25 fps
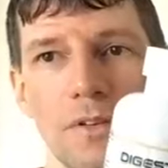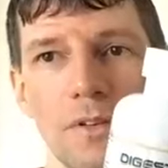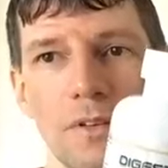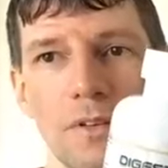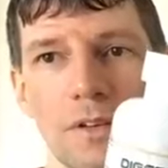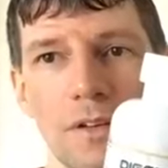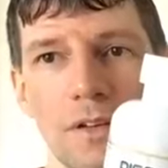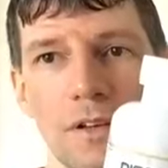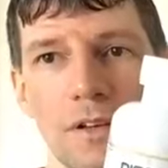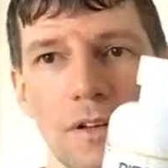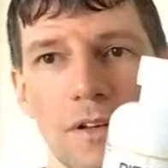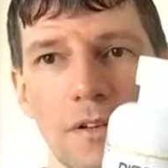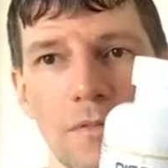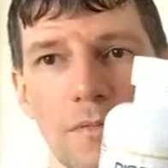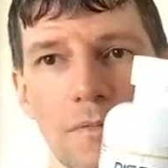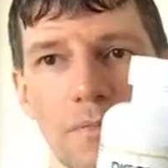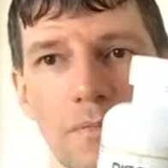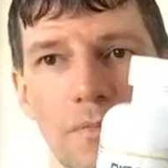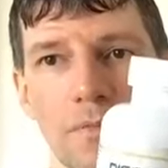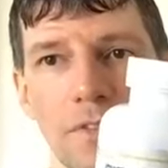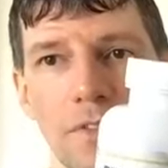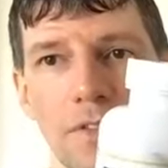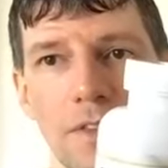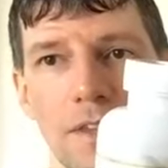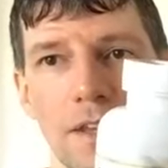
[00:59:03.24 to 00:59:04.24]
the
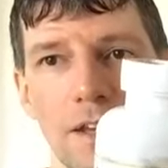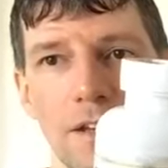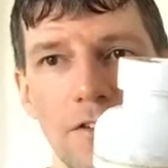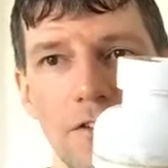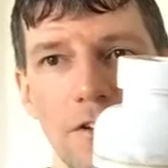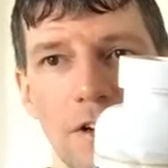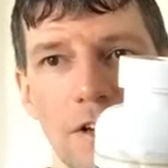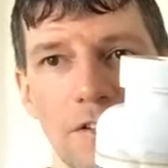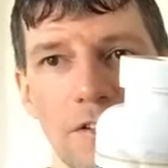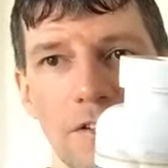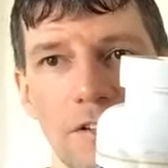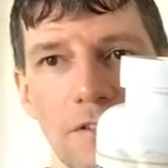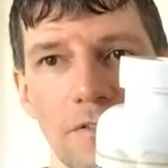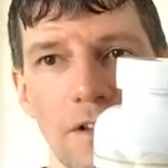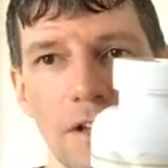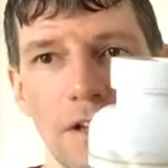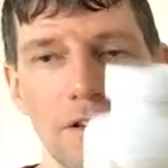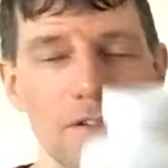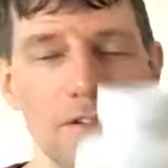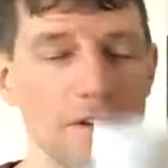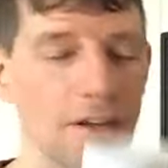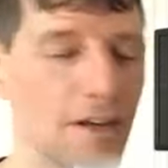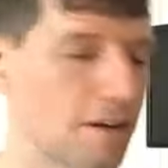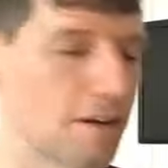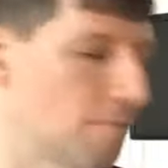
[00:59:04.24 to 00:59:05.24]
digestive
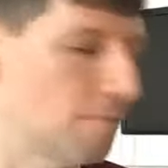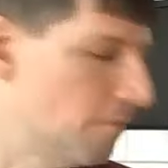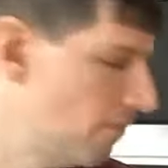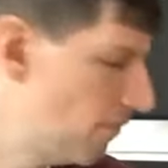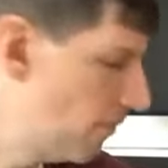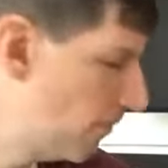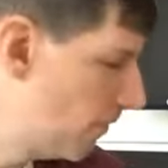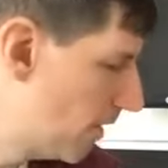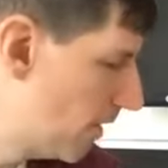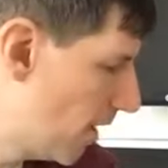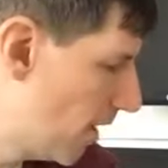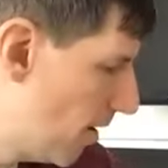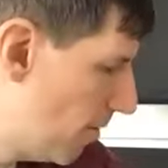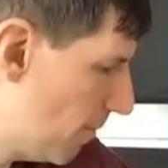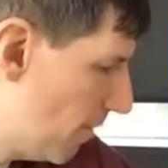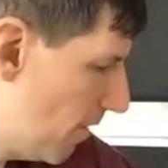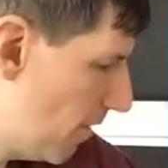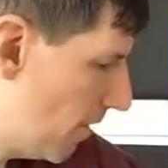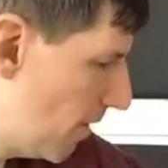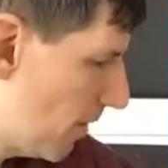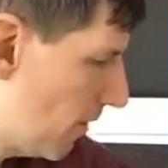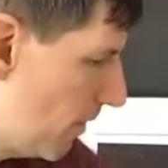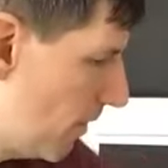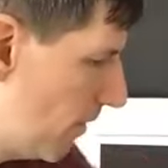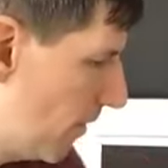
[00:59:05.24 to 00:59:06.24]
enzyme
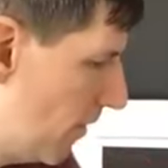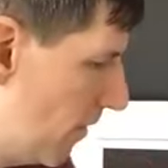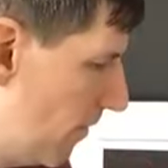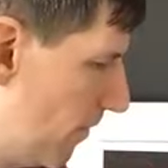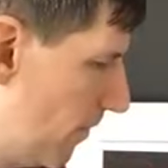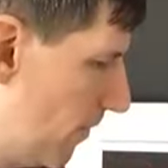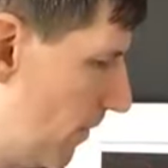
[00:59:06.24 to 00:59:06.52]
complex.